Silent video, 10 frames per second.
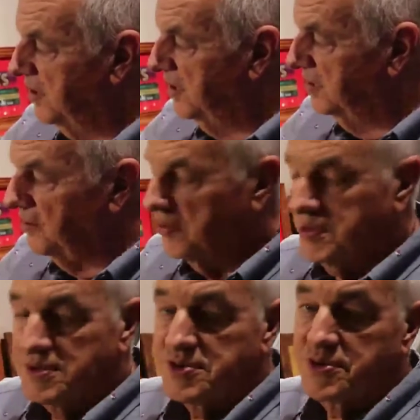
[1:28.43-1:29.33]
Becky
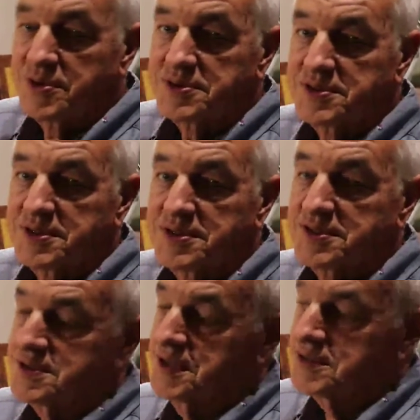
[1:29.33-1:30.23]
loaning this to us uh,
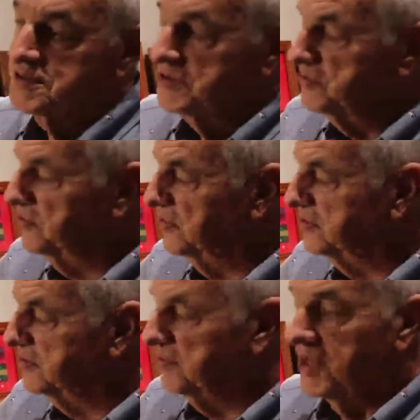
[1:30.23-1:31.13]
as usual.
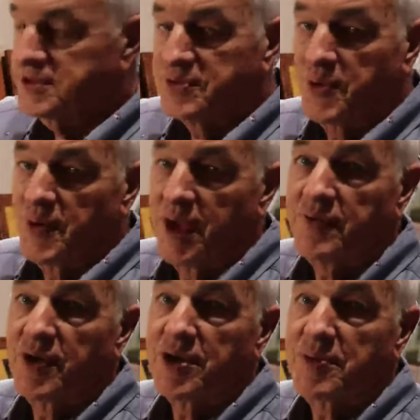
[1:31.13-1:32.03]
It's amazing what we
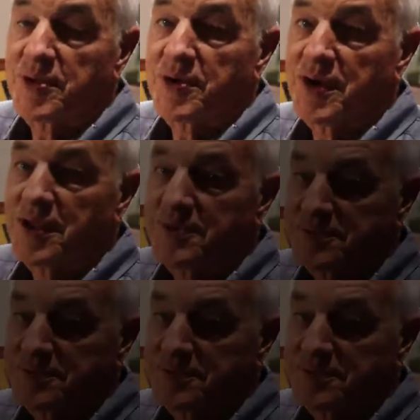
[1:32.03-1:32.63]
have in our community.